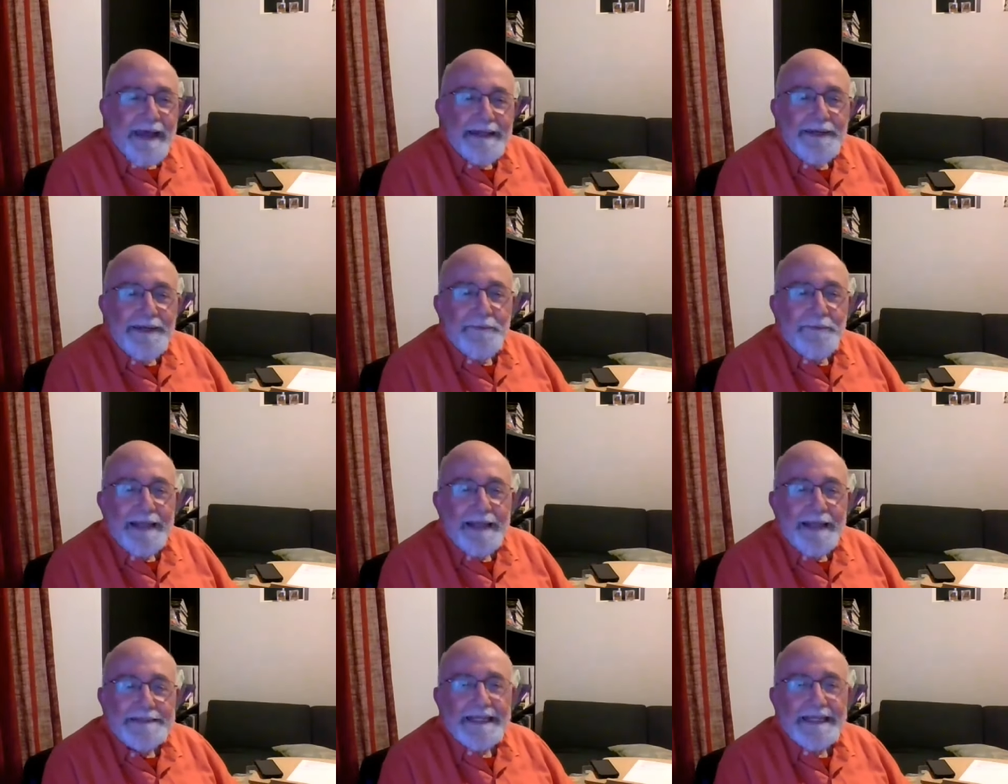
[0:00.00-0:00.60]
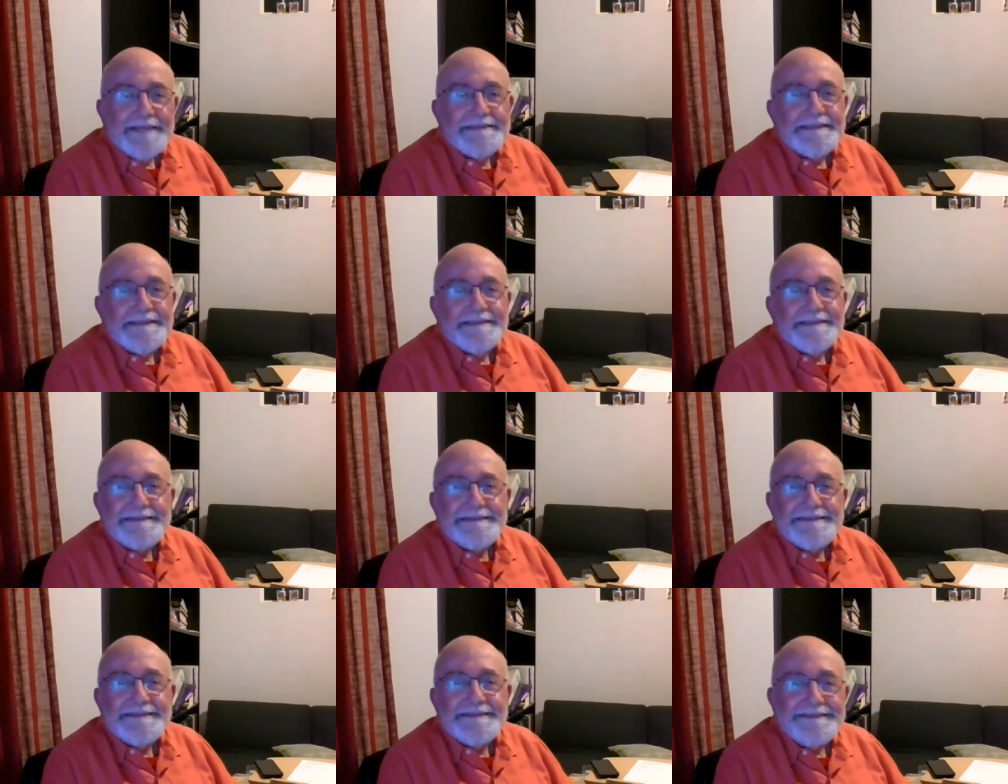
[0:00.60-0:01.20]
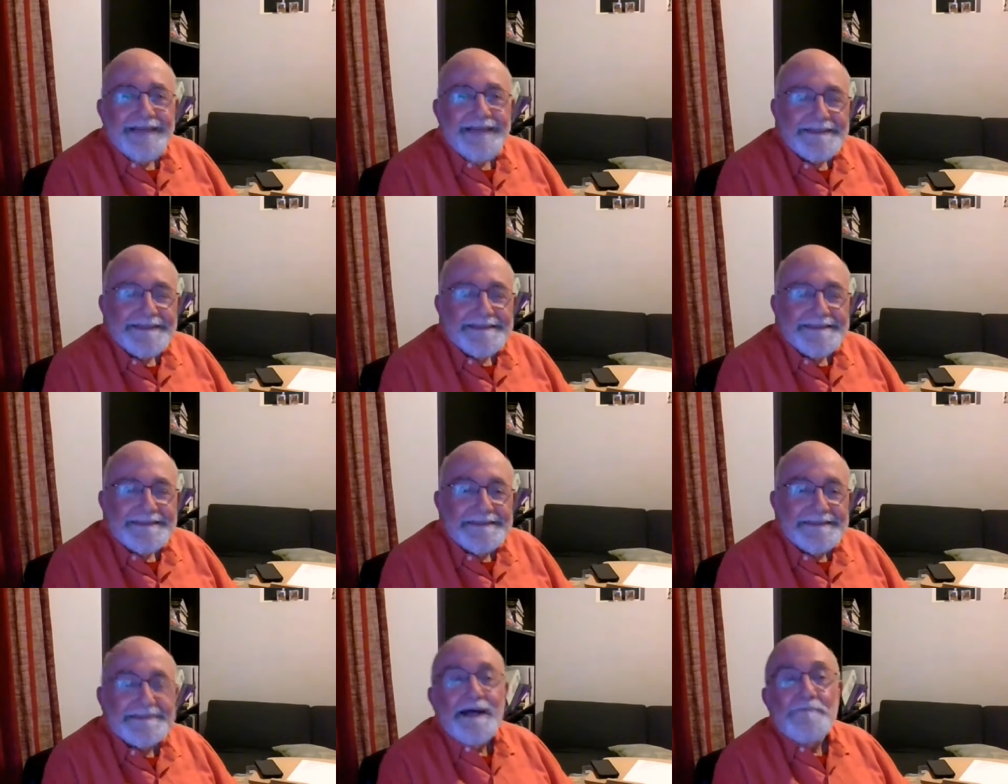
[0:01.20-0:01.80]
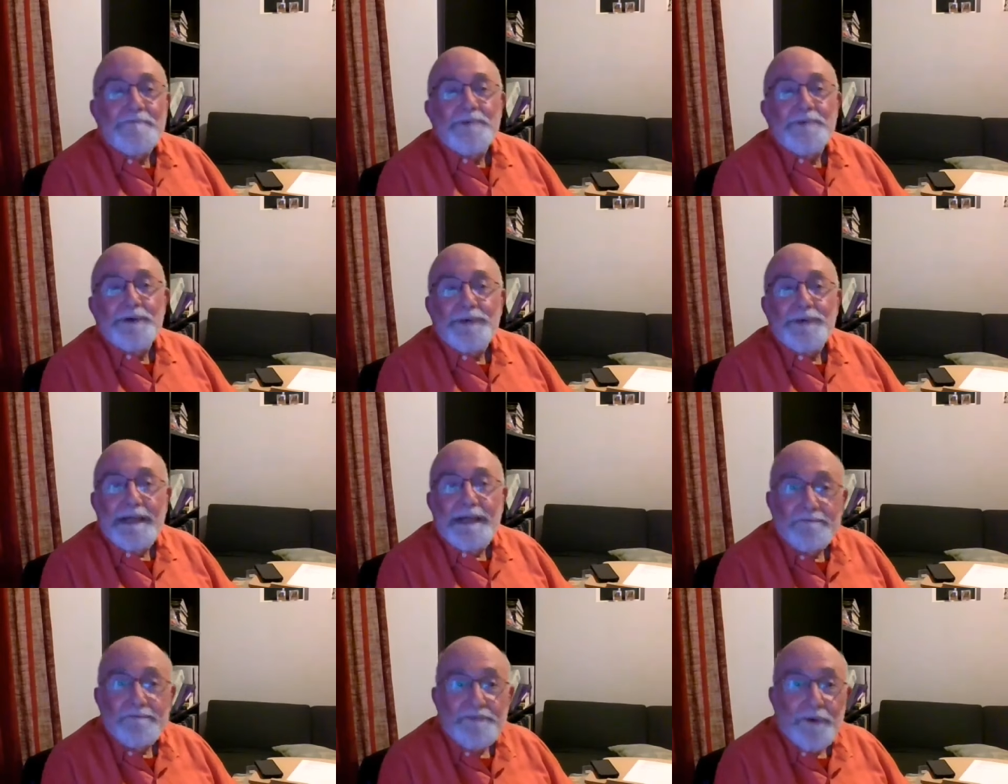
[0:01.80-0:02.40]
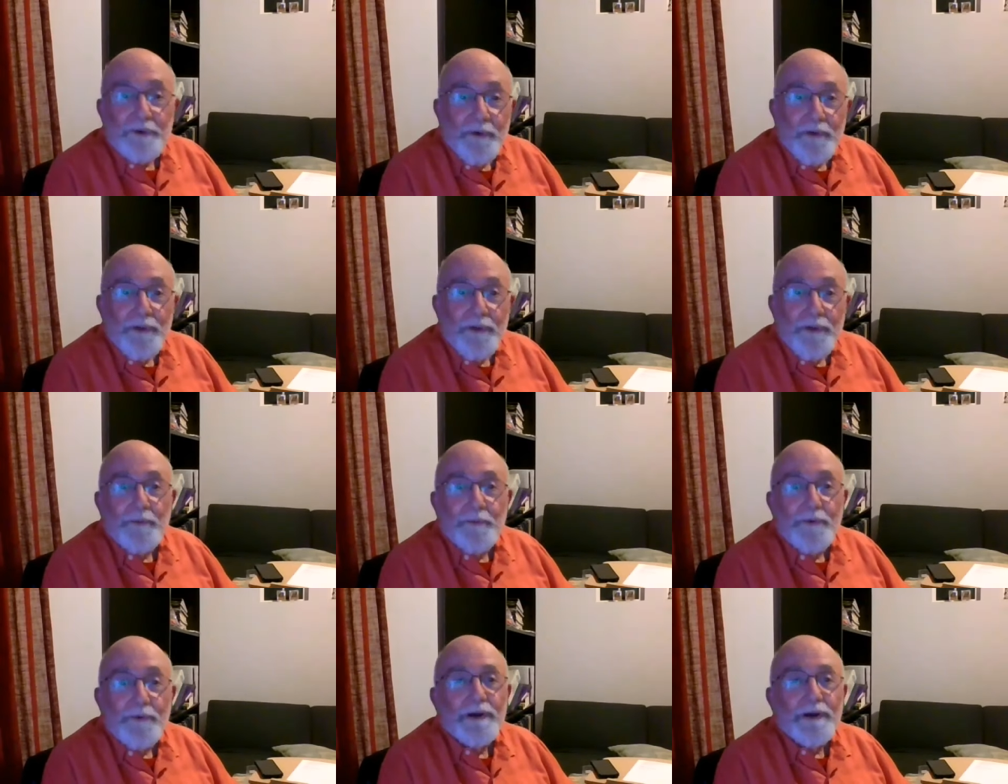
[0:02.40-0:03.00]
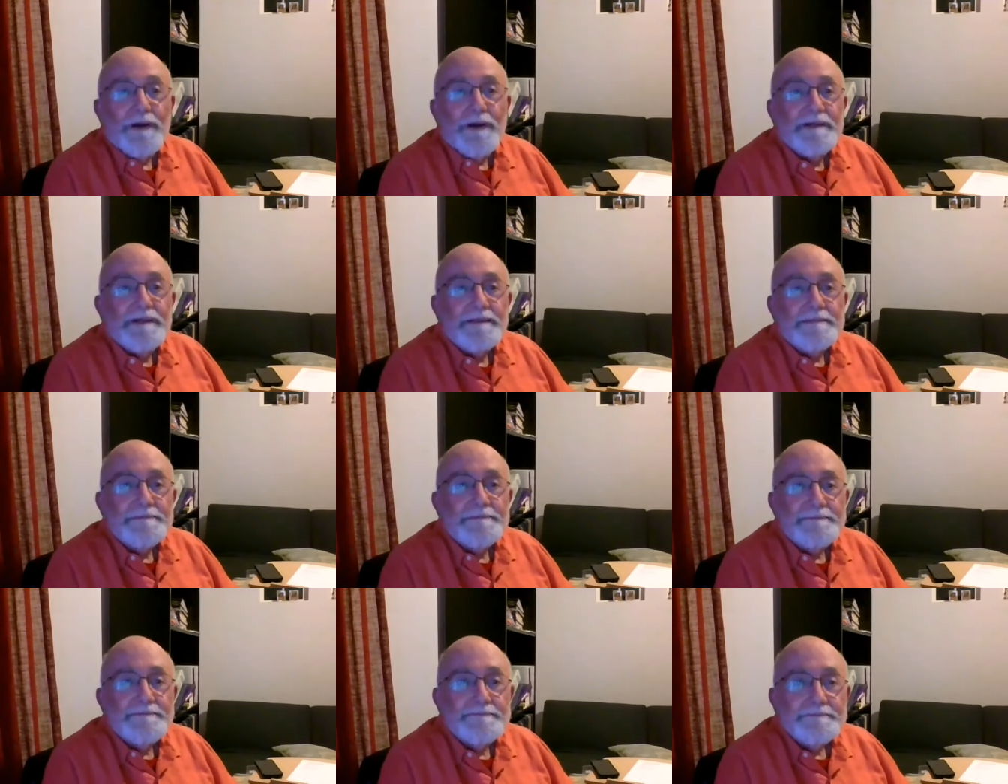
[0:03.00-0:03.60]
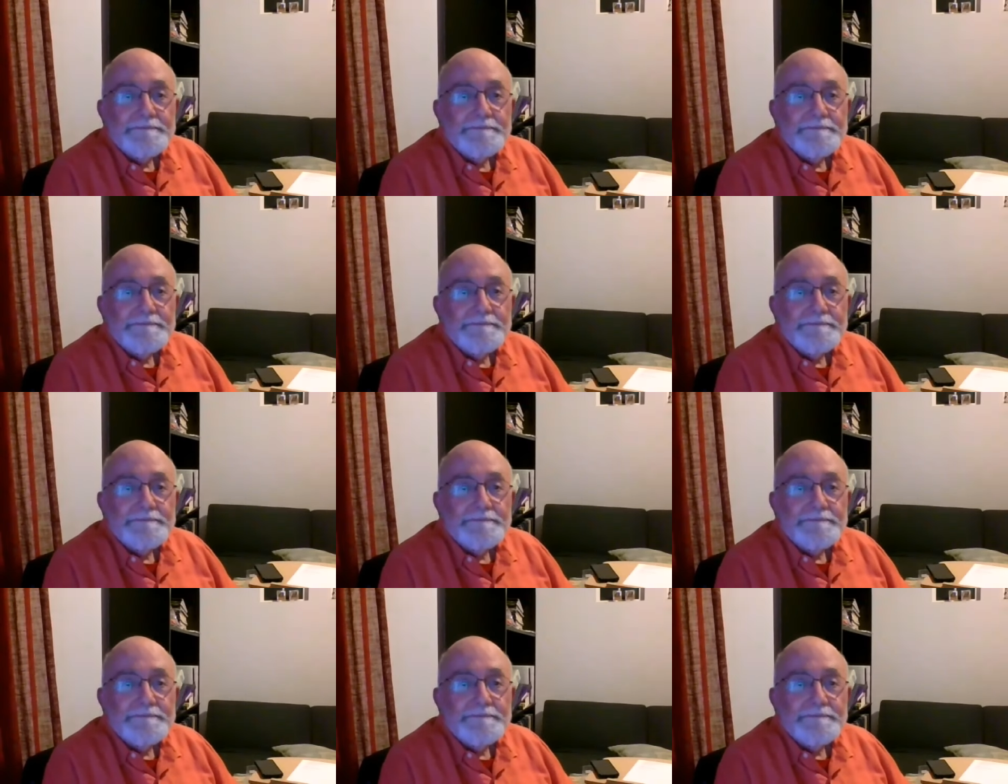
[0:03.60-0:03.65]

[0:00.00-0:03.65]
many ways, as a summary of the whole work.